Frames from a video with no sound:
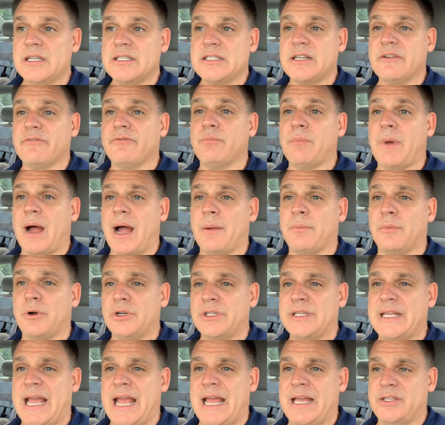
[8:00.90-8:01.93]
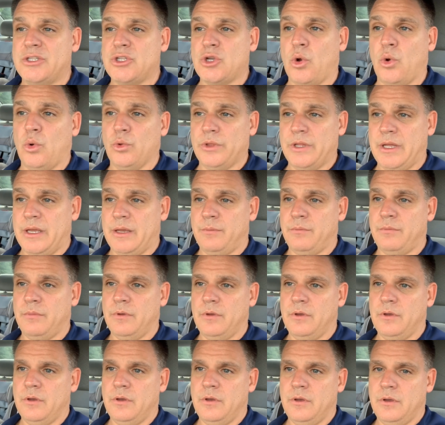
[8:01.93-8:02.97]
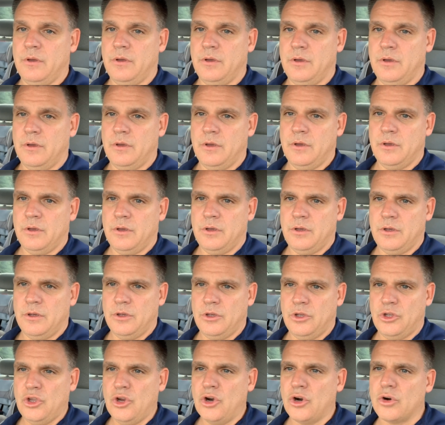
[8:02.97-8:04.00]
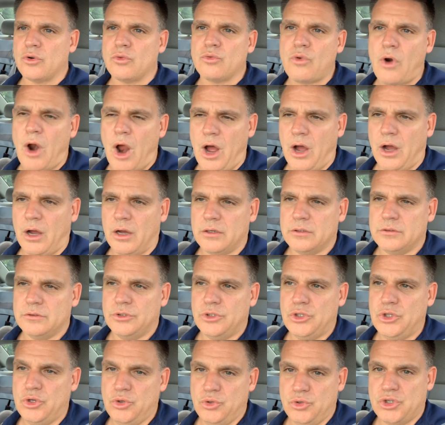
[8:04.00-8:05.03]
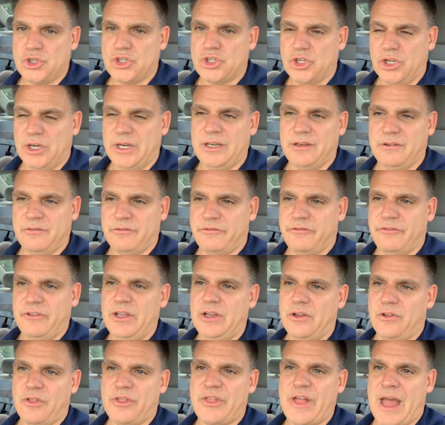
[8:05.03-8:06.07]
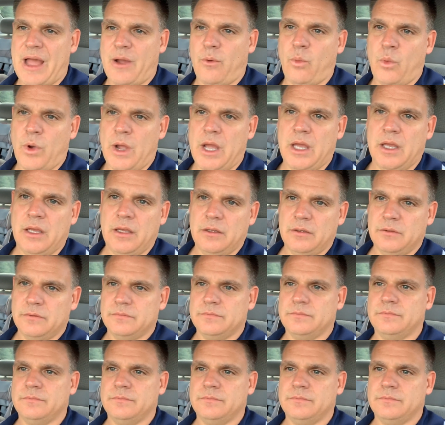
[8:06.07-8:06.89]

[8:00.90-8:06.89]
is if mom or dad told them, you're wrong, you shouldn't feel that way.